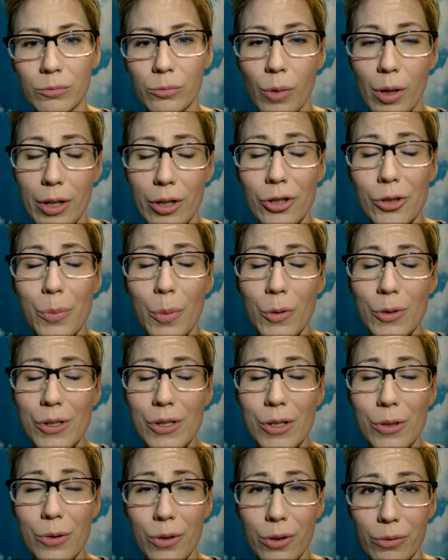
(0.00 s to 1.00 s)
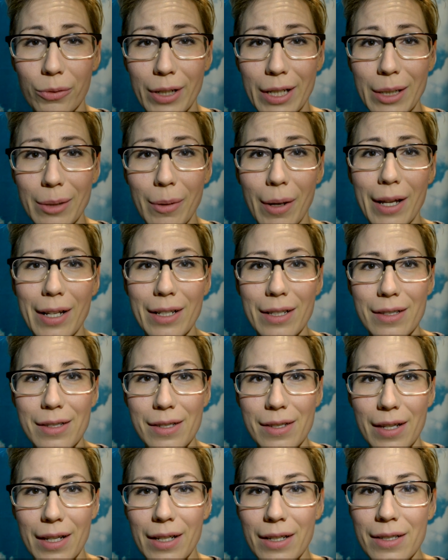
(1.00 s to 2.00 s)
well, you're supposed to do three. I did
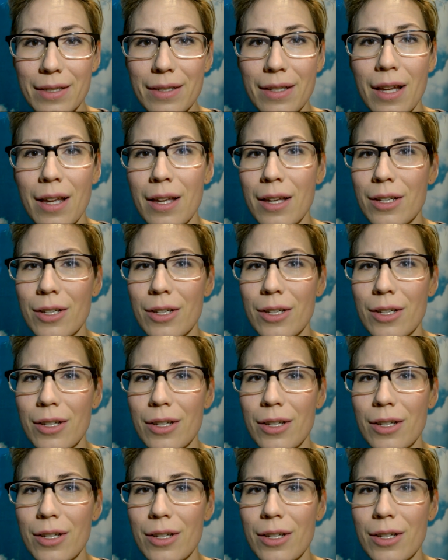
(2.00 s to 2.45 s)
six.